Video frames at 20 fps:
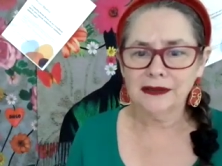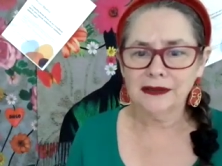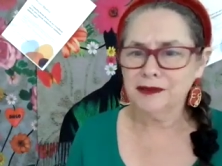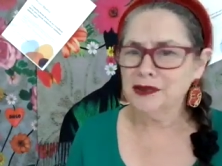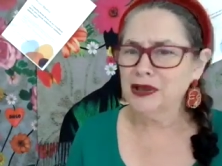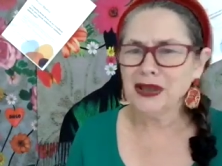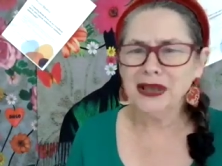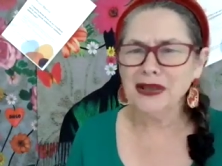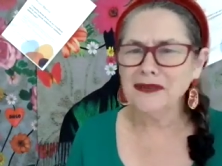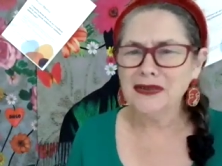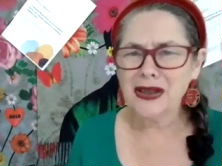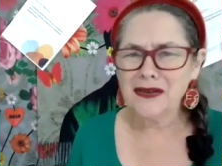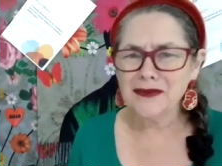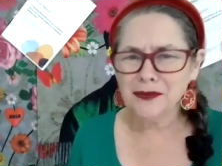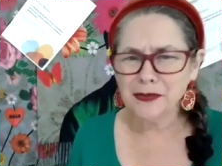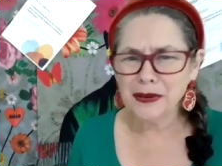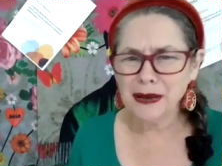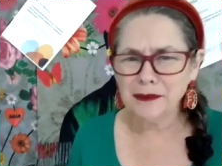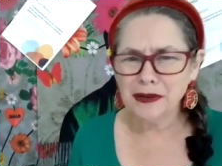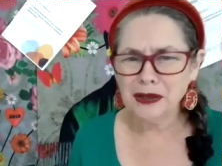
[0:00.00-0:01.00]
We don't have to have a
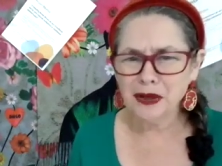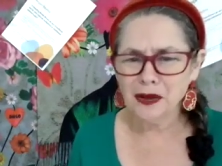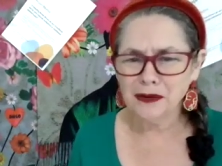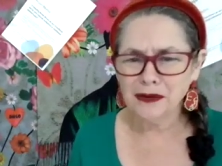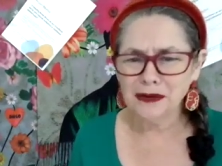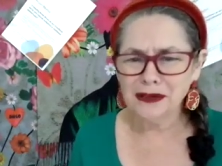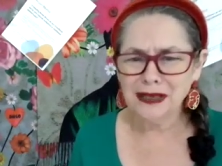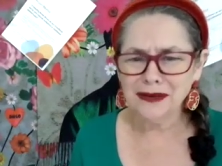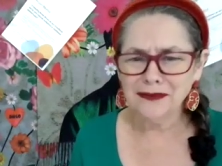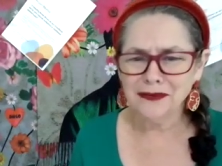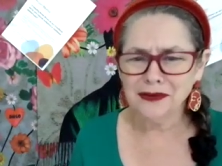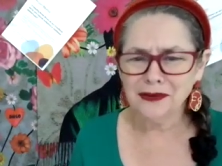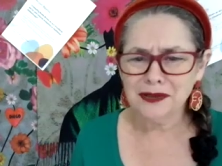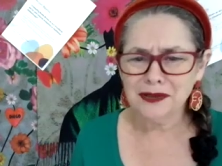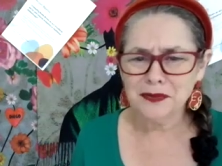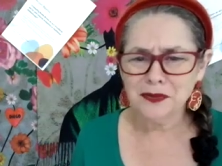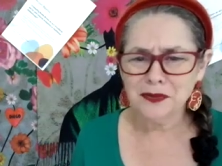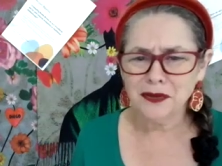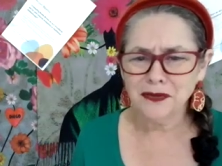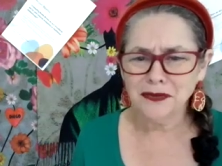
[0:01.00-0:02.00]
public holiday for
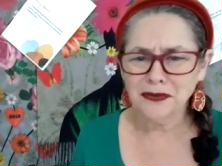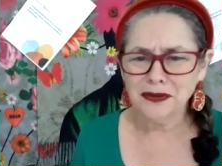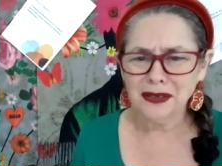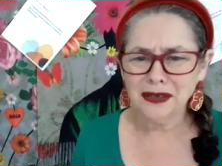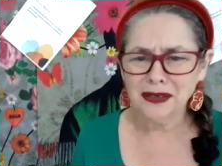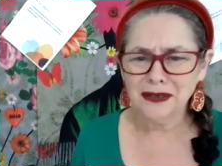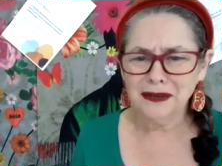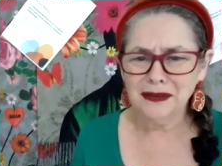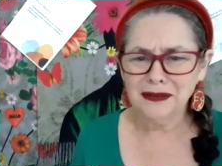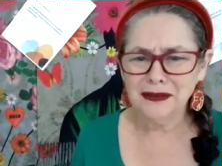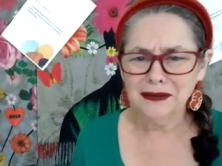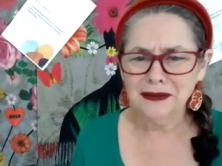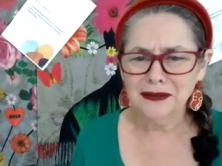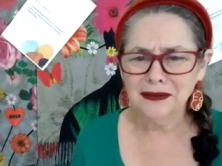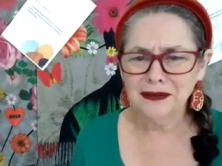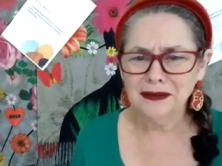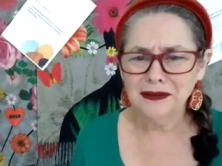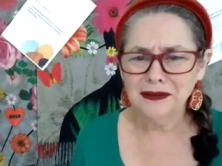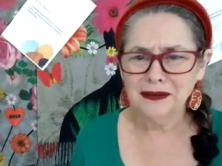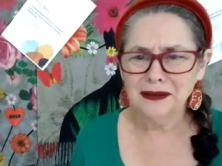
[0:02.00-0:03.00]
his birthday.
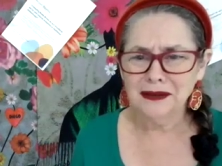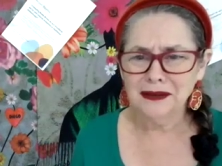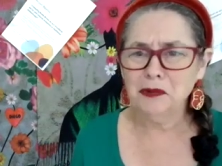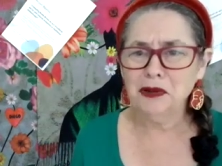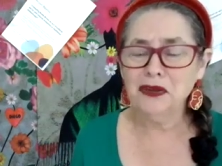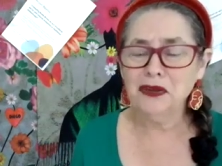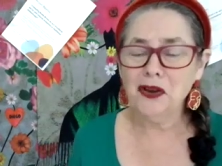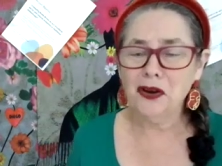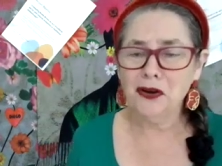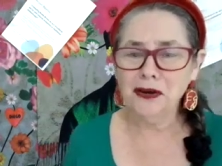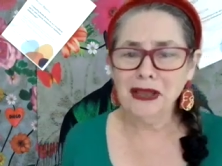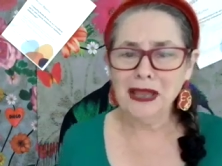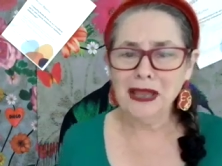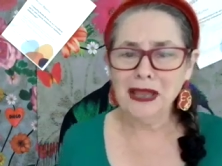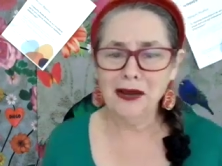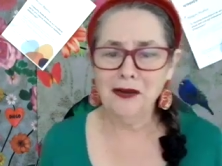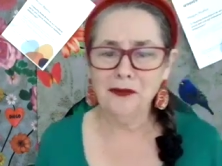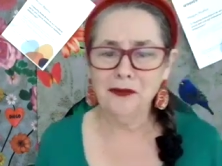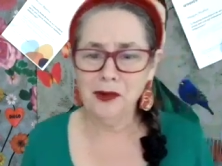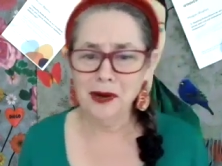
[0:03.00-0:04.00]
Like we don't
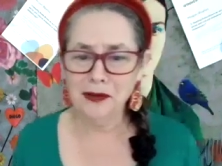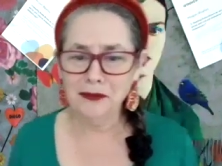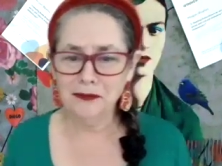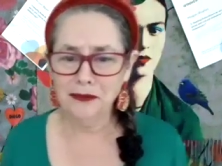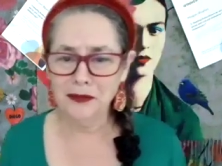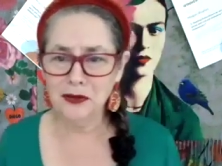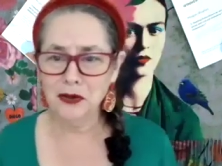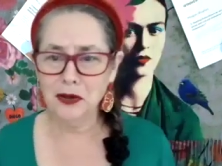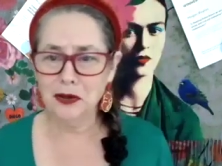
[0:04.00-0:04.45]
have one for